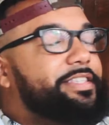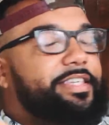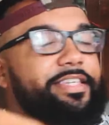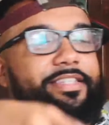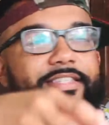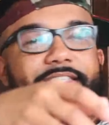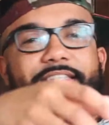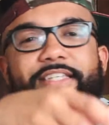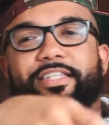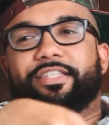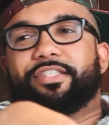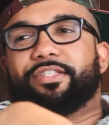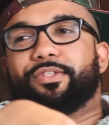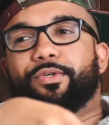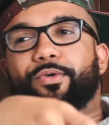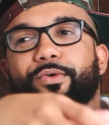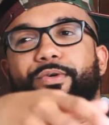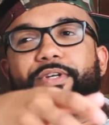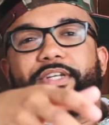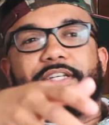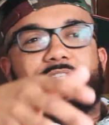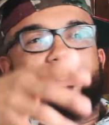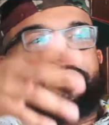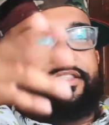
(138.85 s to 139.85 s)
Disney
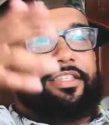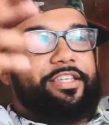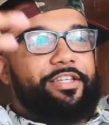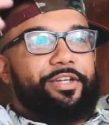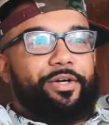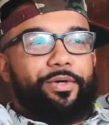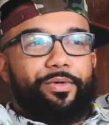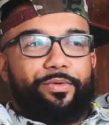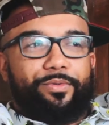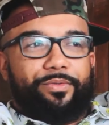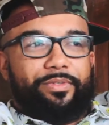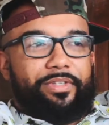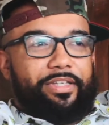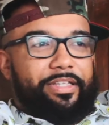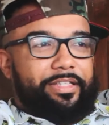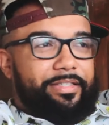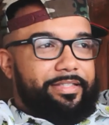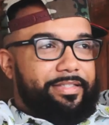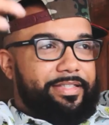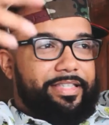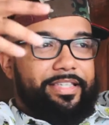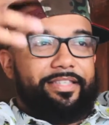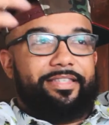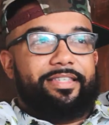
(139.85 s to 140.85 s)
story,
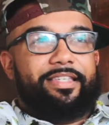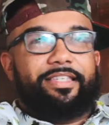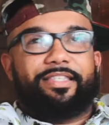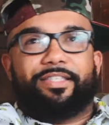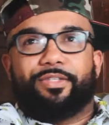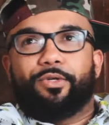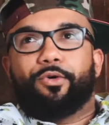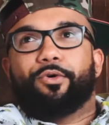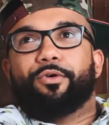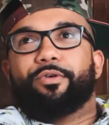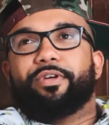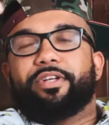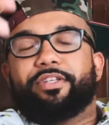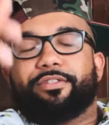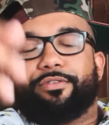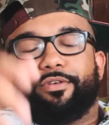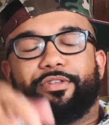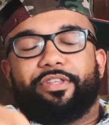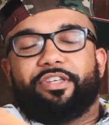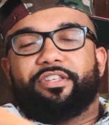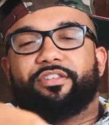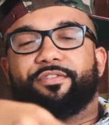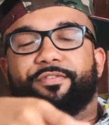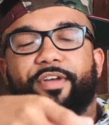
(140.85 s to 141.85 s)
these Disney stories
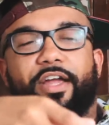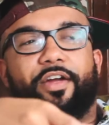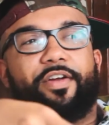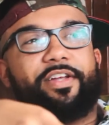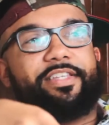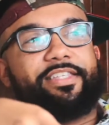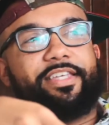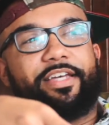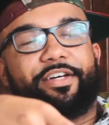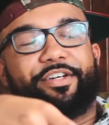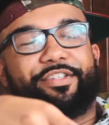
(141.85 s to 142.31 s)
or these fairy